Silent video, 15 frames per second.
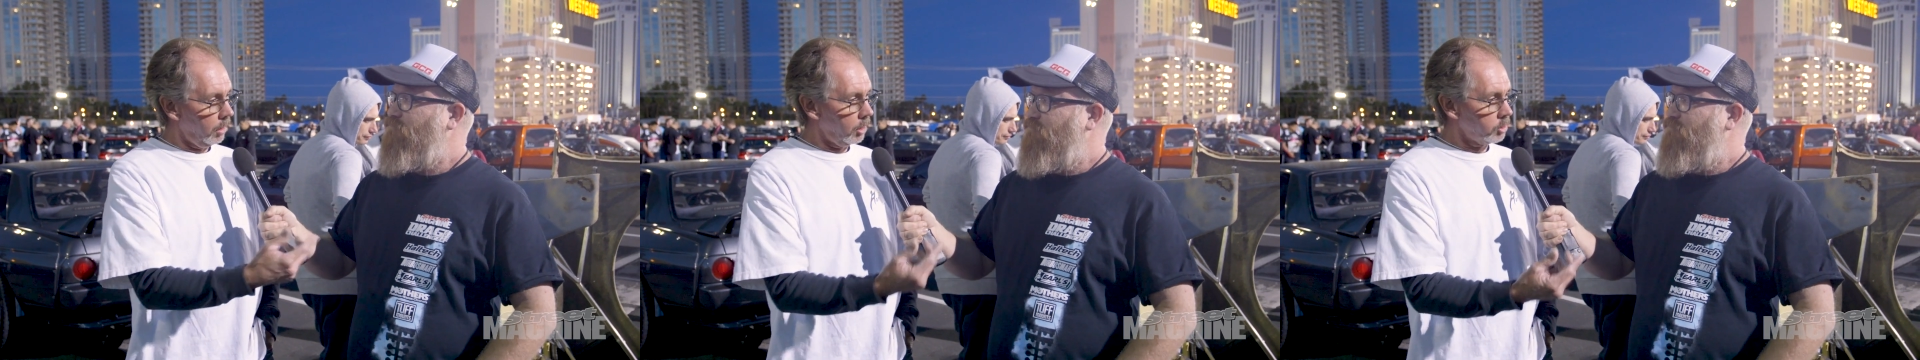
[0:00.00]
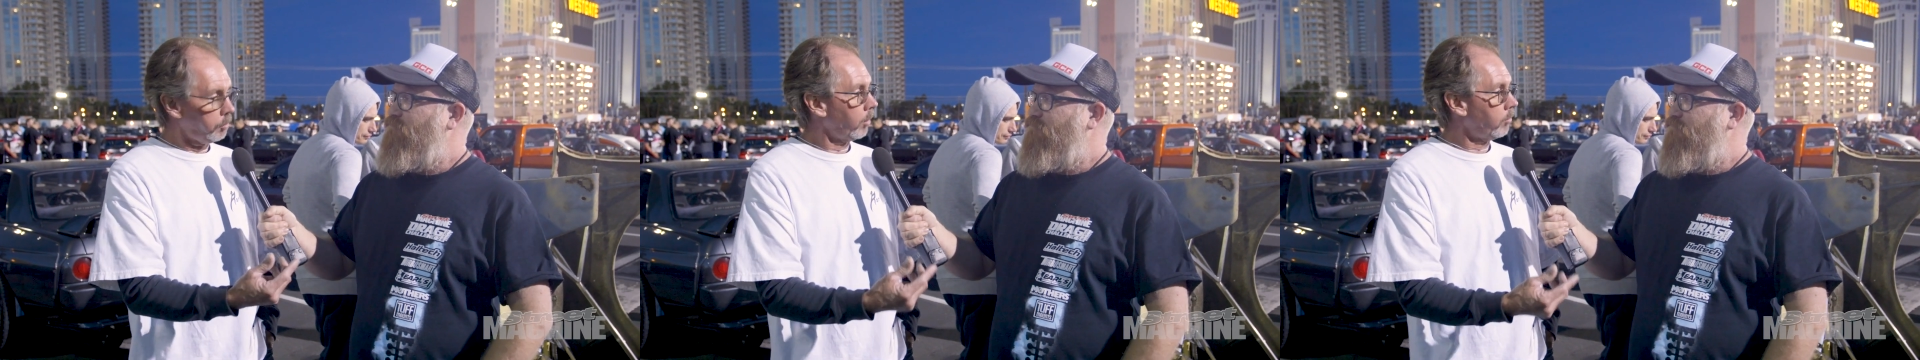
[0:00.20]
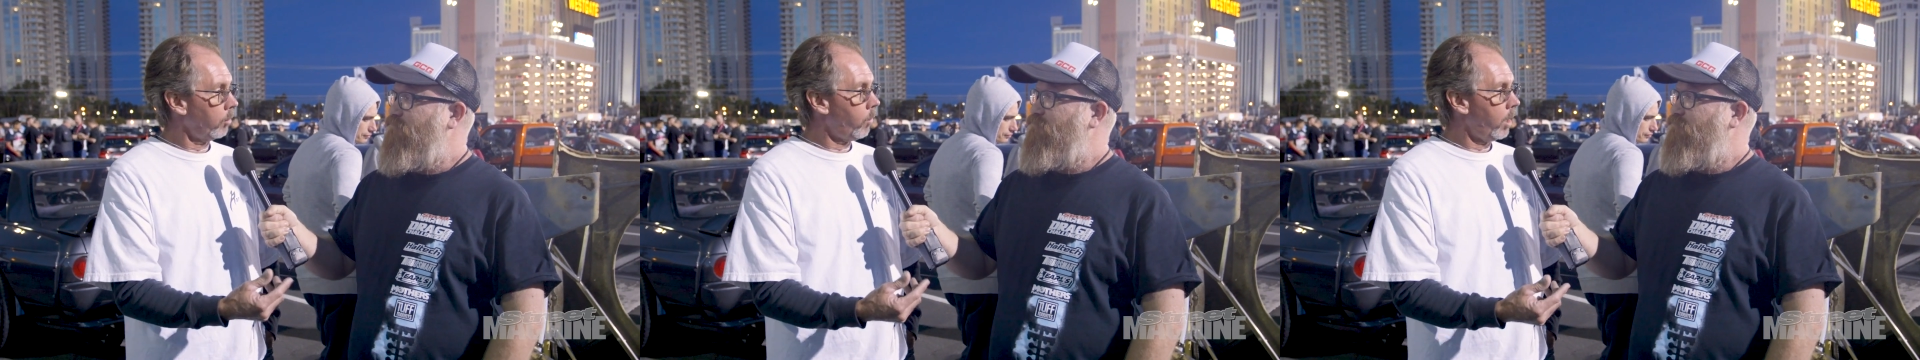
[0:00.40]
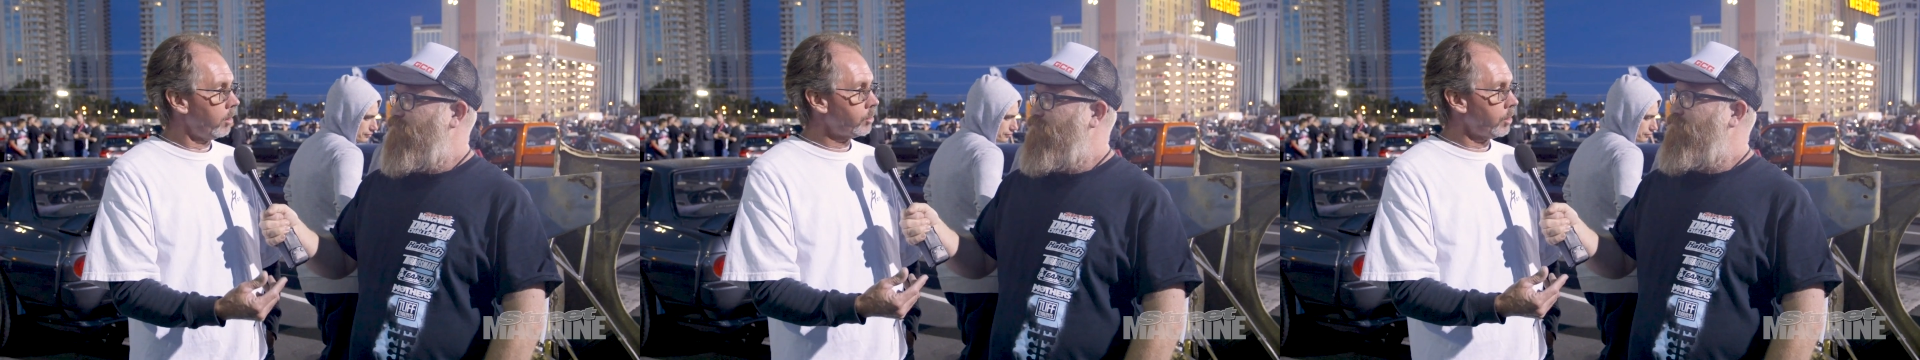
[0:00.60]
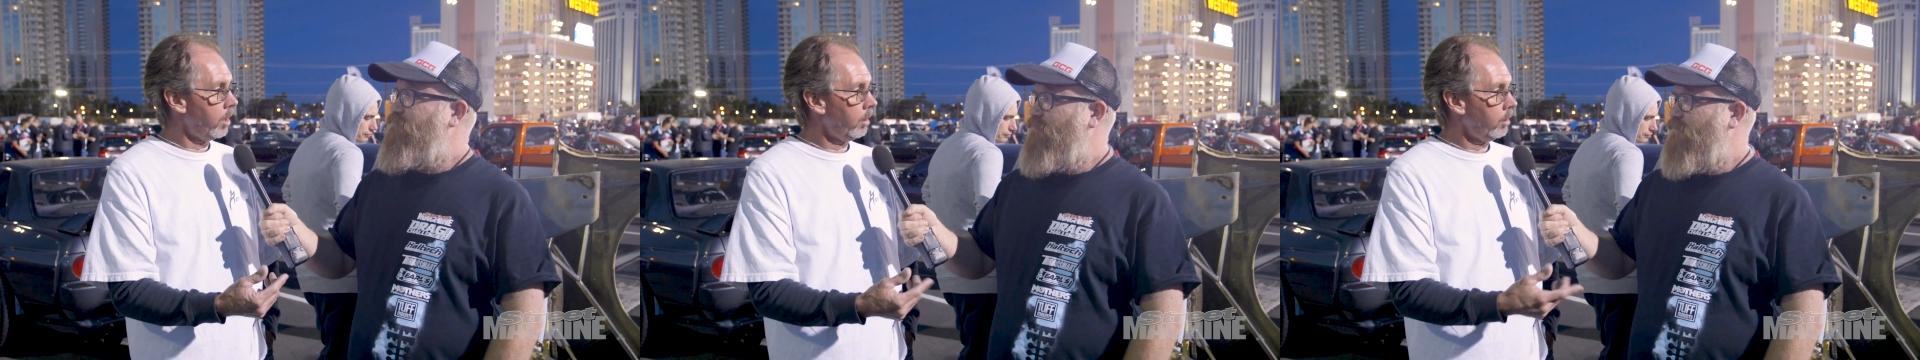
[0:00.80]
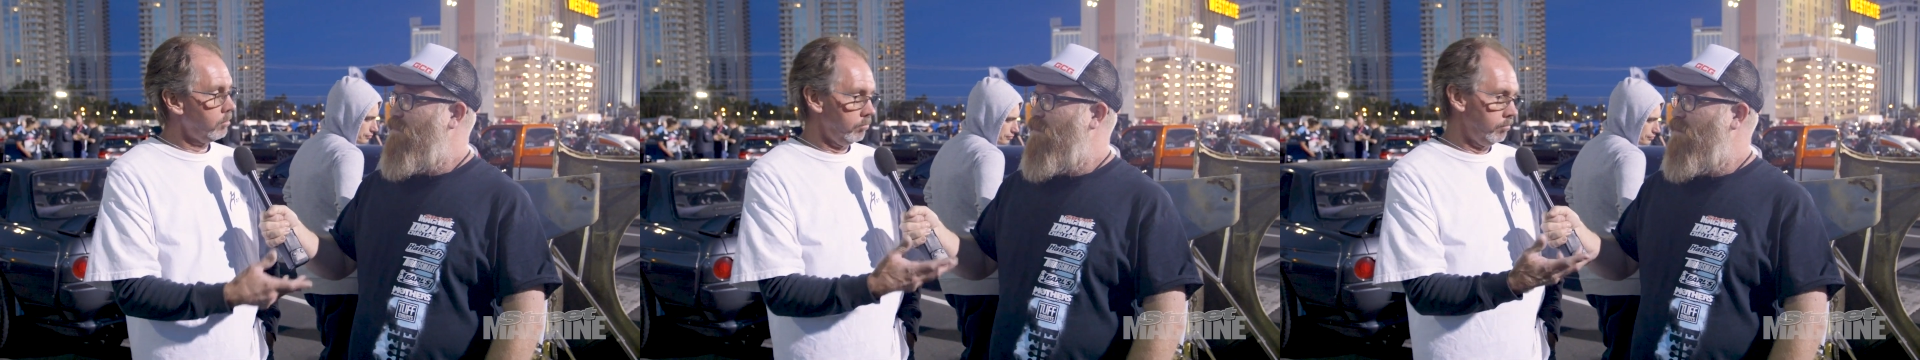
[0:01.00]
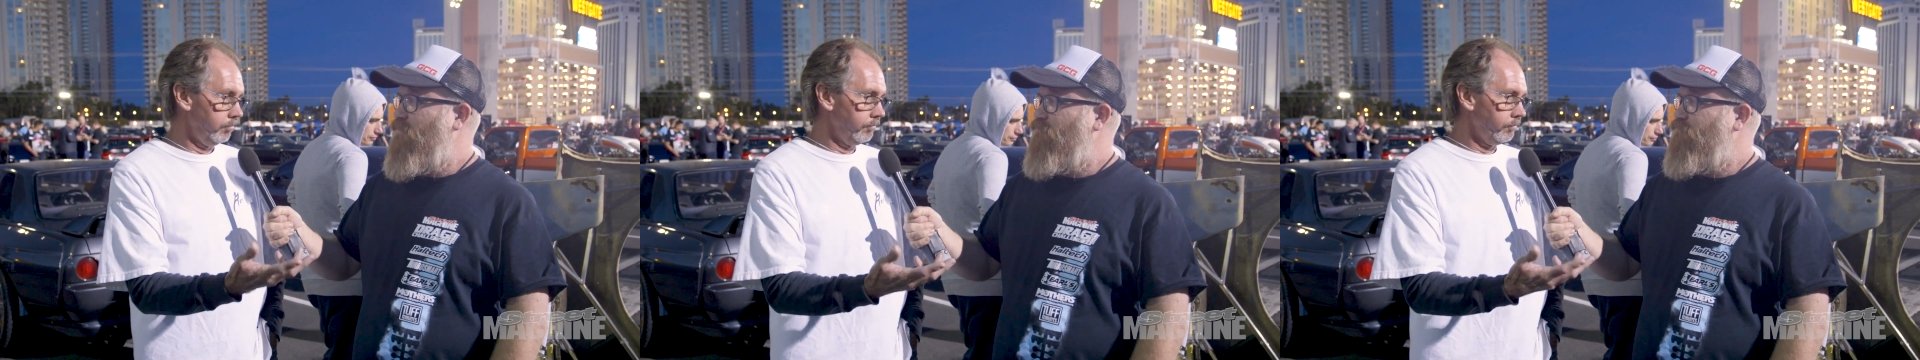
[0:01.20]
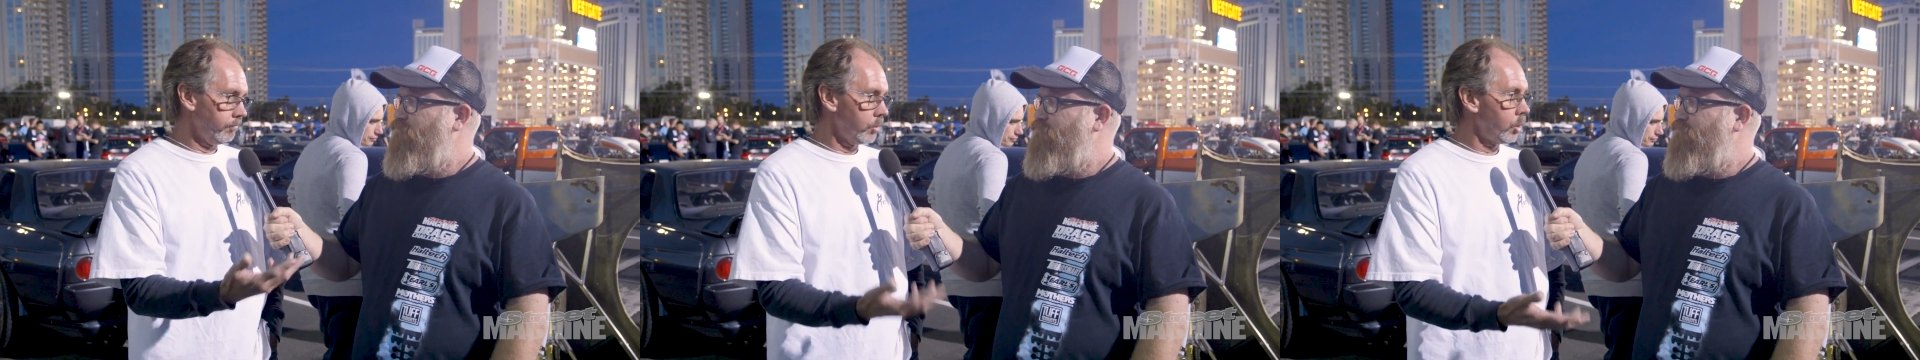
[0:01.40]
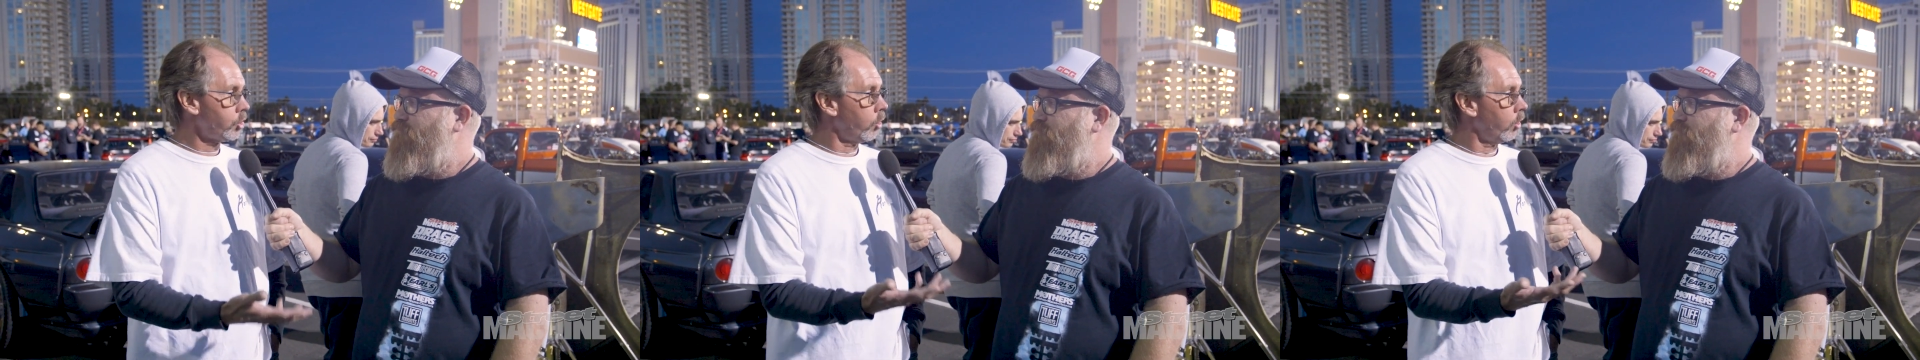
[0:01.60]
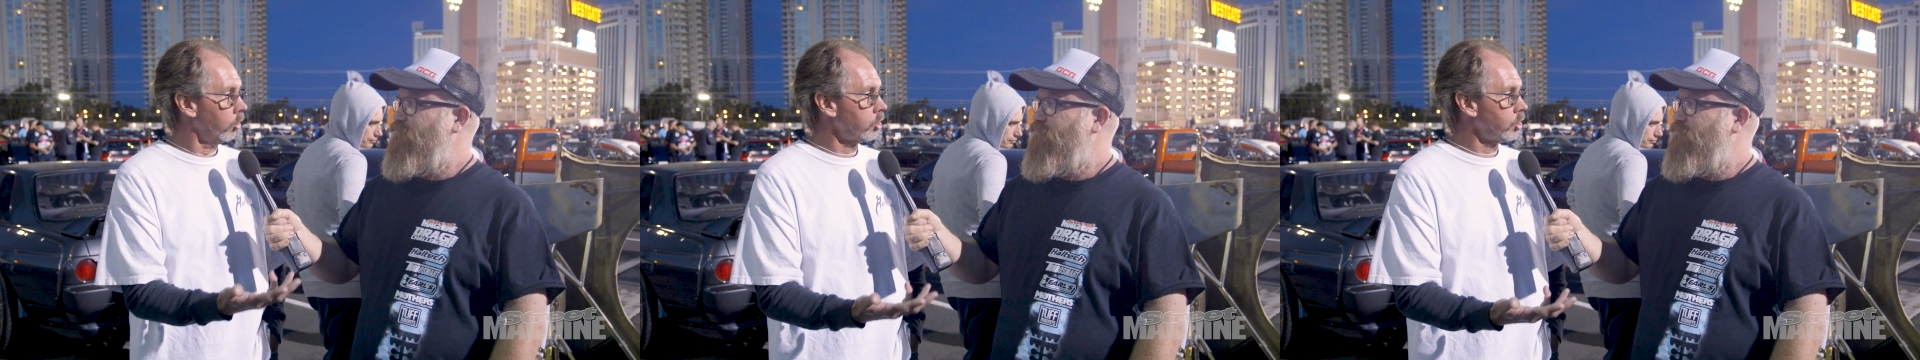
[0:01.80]
spark plug wires on it, just
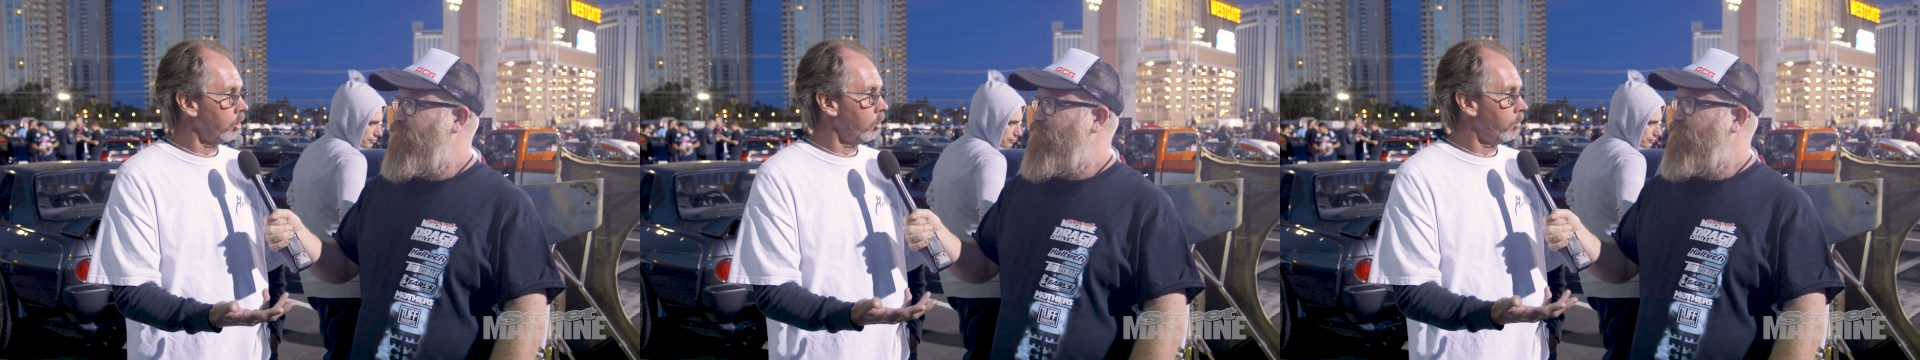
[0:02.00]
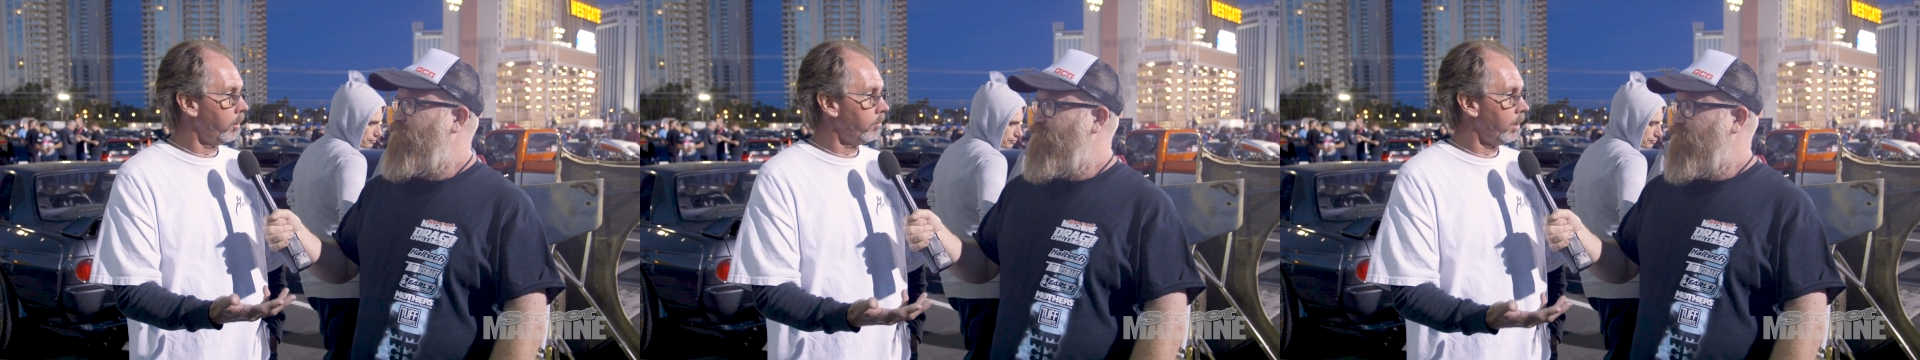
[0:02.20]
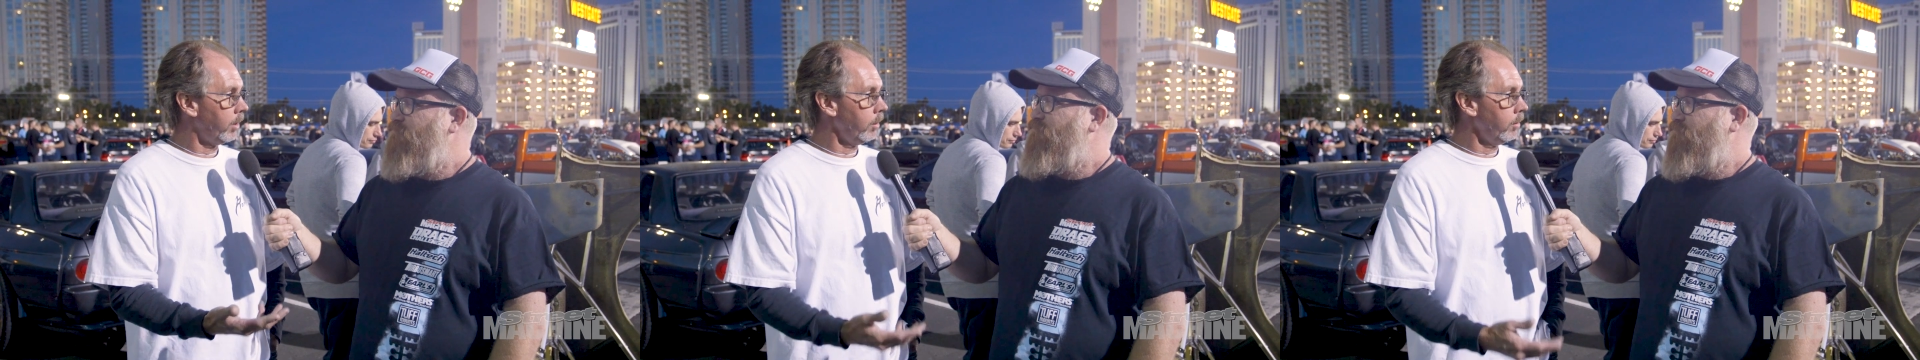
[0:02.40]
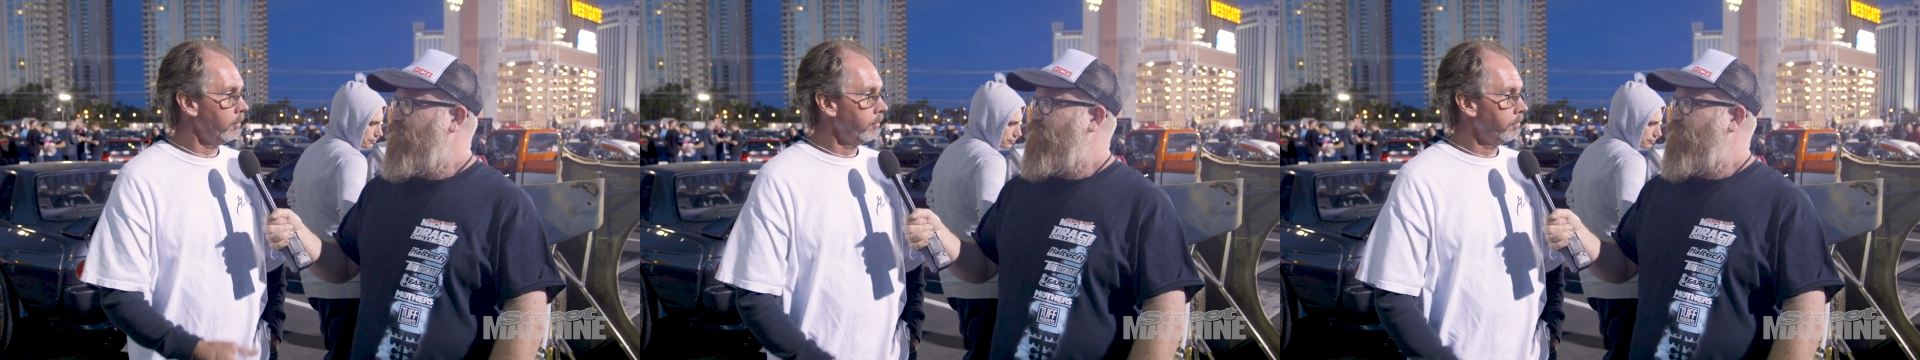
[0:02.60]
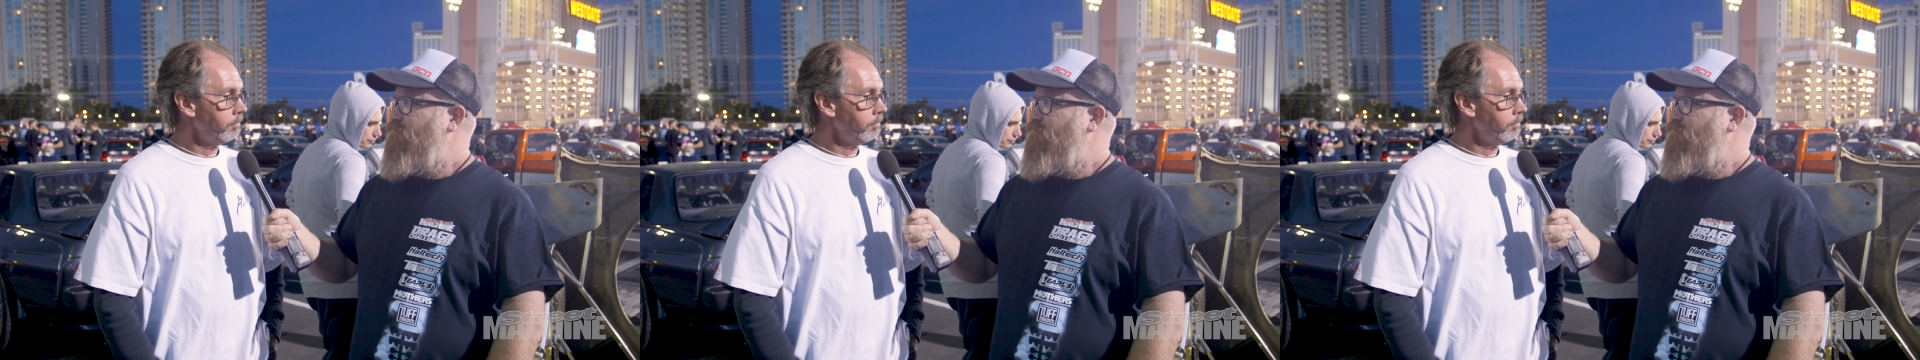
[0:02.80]
so it looks a little bit better.